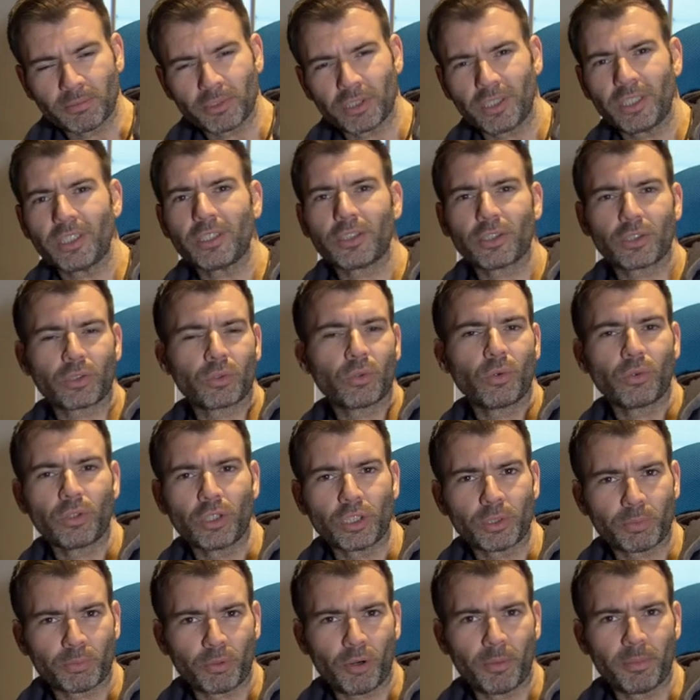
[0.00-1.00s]
So you need to sort
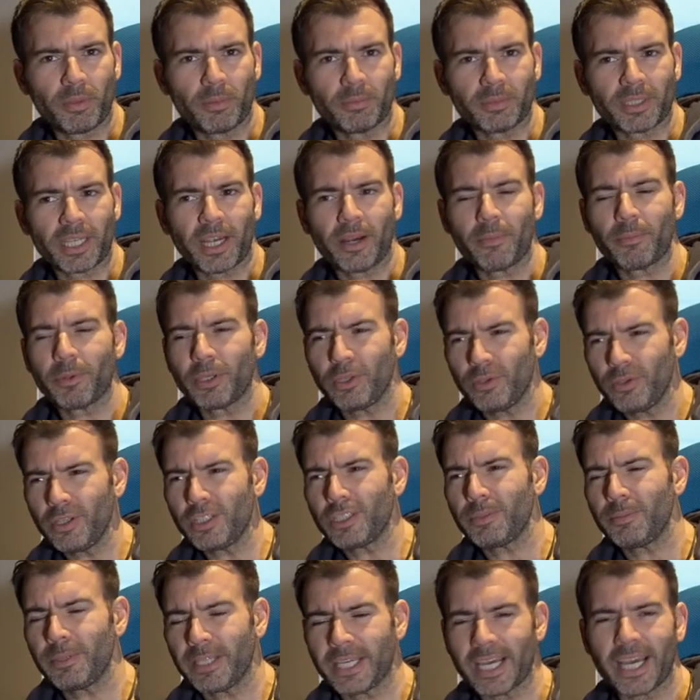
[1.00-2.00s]
those problems out. But you need
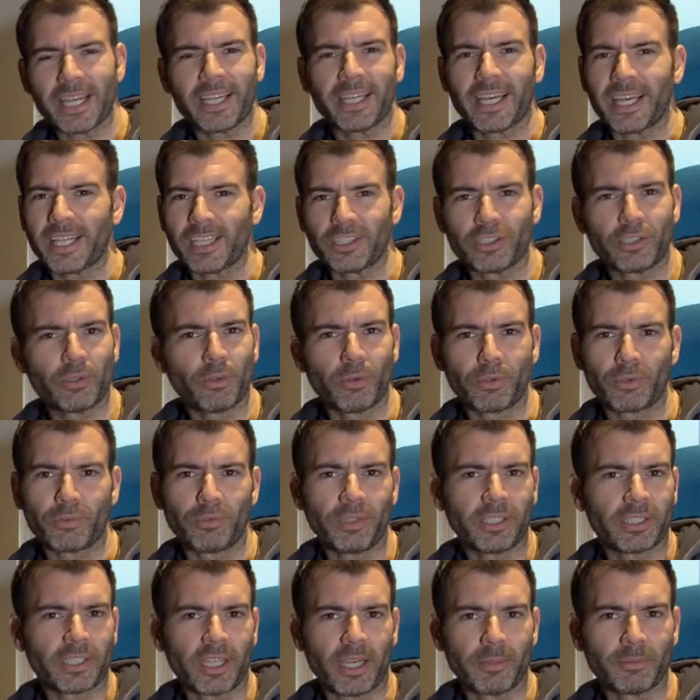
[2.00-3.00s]
to be getting together two or
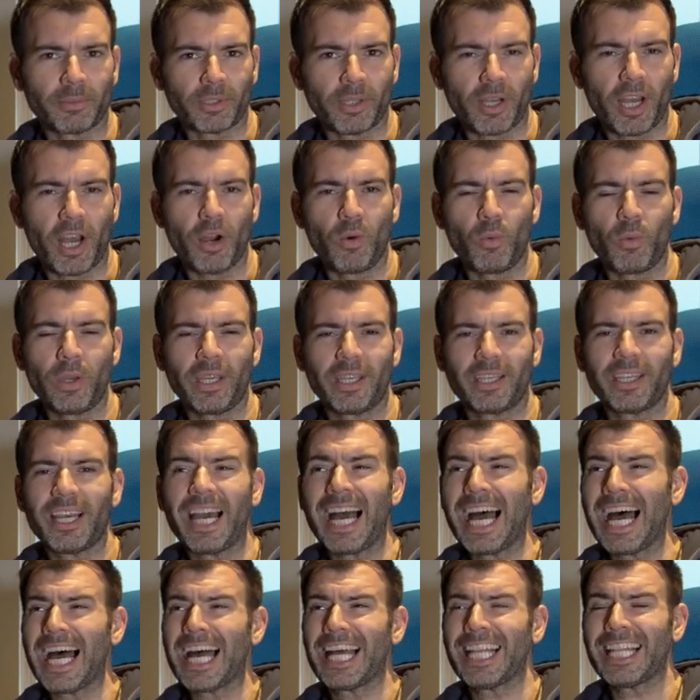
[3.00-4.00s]
three times a week
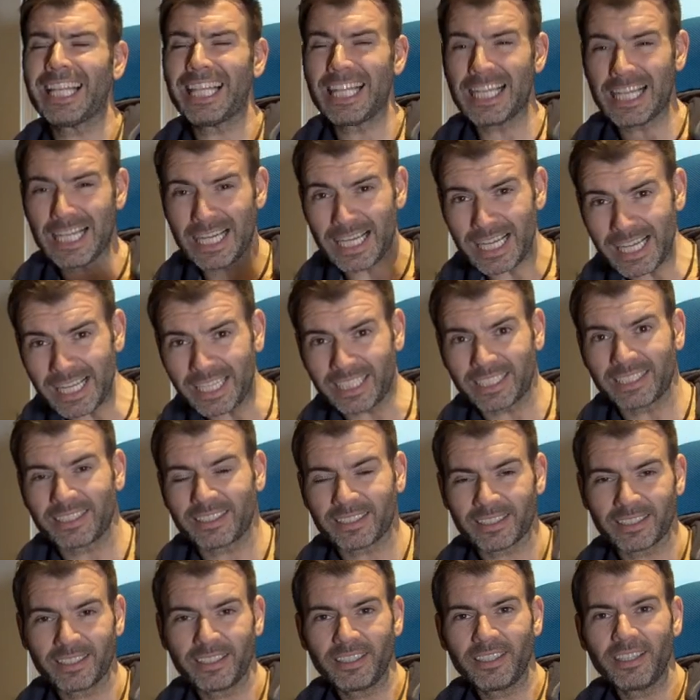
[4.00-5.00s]
at
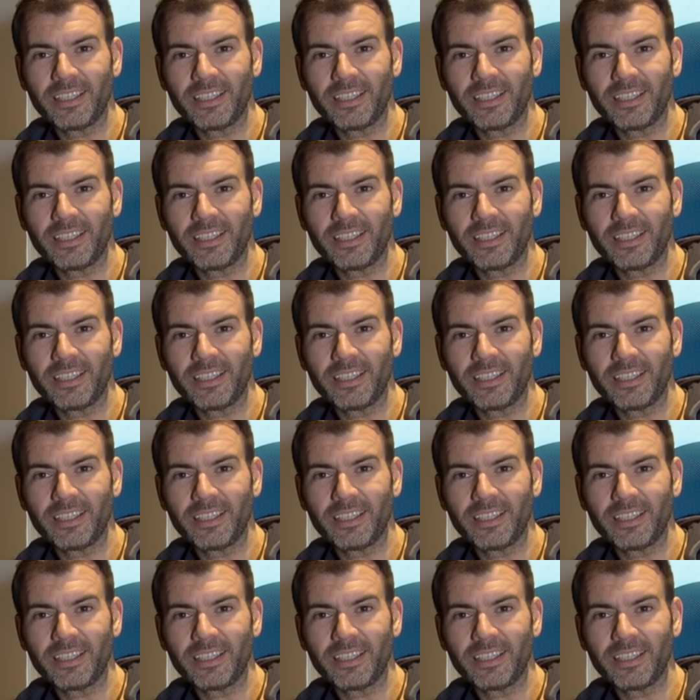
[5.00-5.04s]
least.